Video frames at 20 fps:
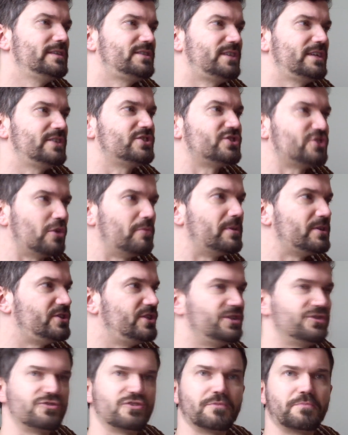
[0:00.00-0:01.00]
It's so
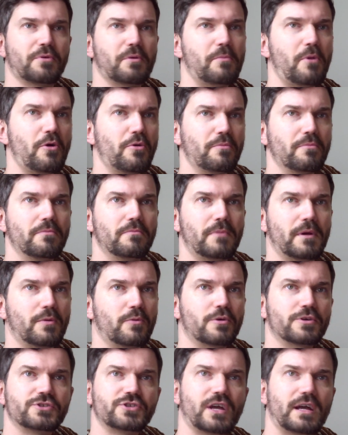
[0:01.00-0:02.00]
much easier to promote
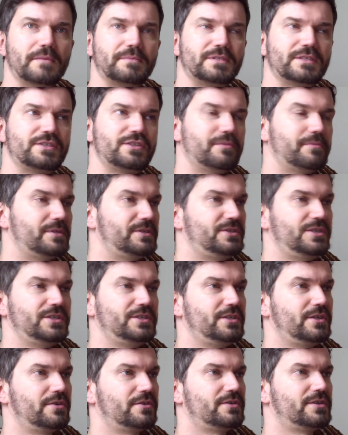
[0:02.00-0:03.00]
my workshops. It's so much
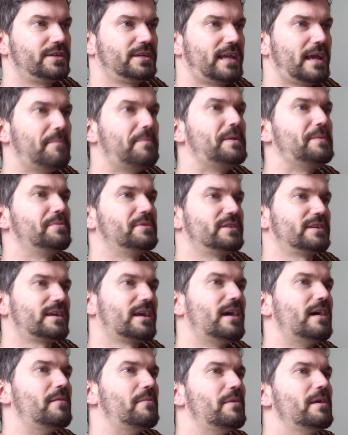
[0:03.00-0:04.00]
easier to get people to
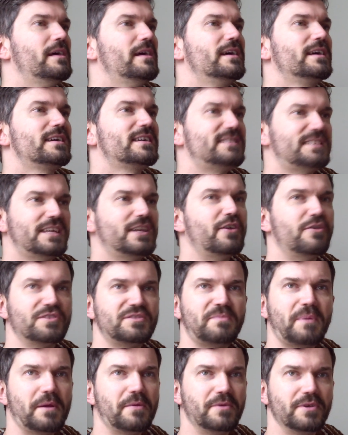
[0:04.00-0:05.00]
come because they know
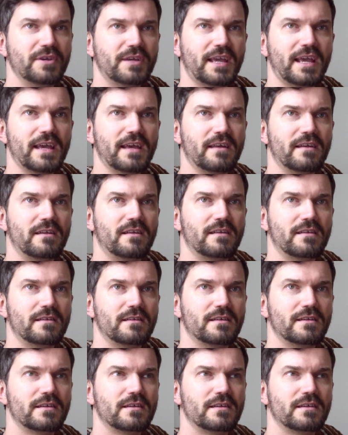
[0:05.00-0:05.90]
it's pay what you can.